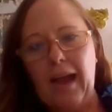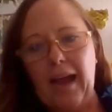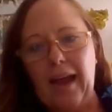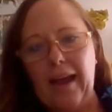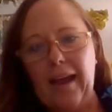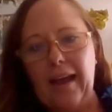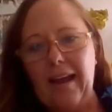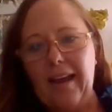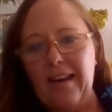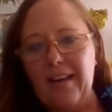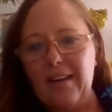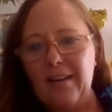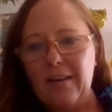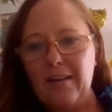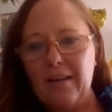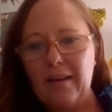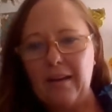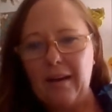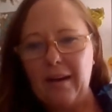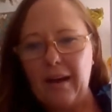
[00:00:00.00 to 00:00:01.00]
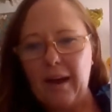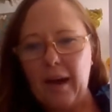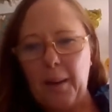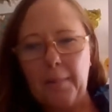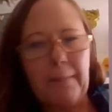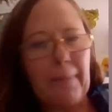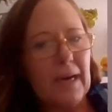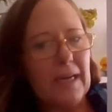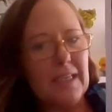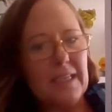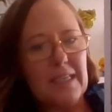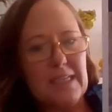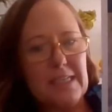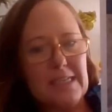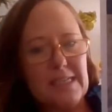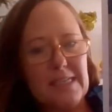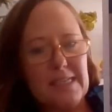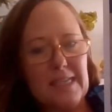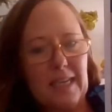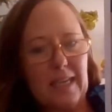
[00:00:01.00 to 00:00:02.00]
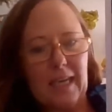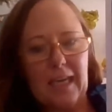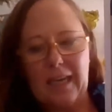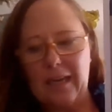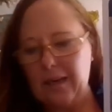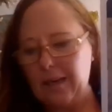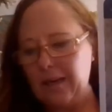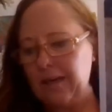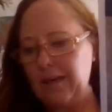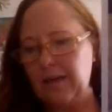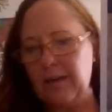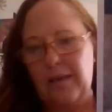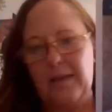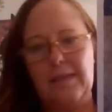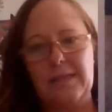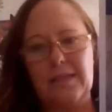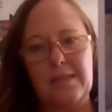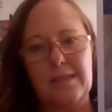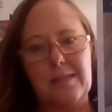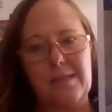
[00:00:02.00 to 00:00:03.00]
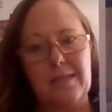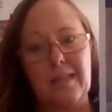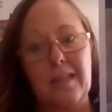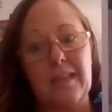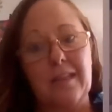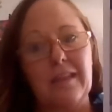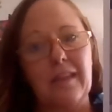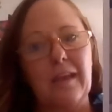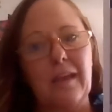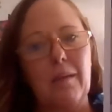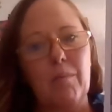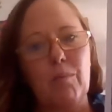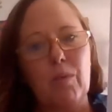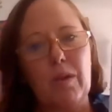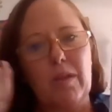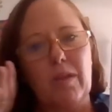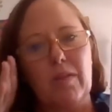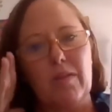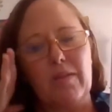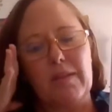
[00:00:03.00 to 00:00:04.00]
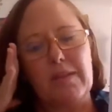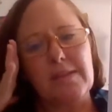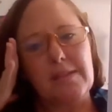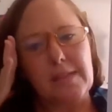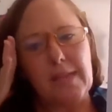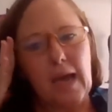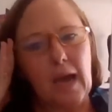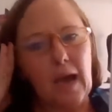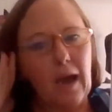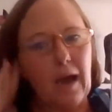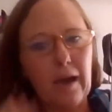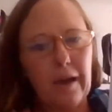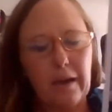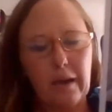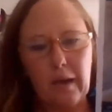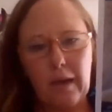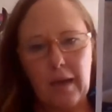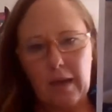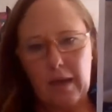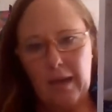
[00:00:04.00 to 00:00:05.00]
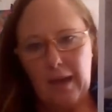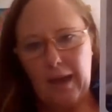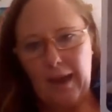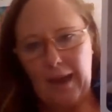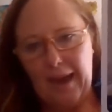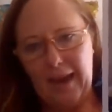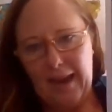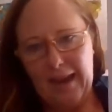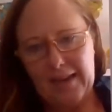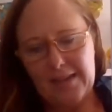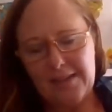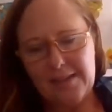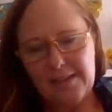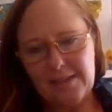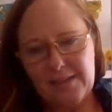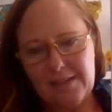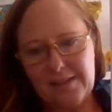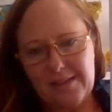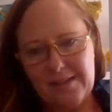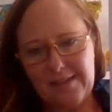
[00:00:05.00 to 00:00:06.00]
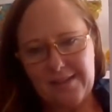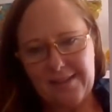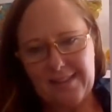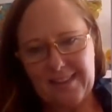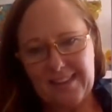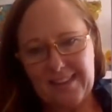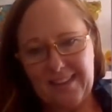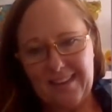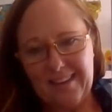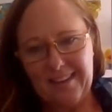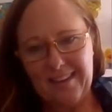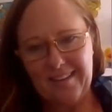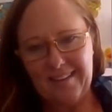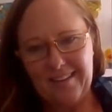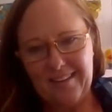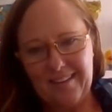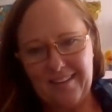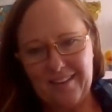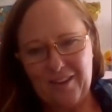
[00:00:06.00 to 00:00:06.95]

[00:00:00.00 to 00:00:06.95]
And abundance again is the theme within this card, and the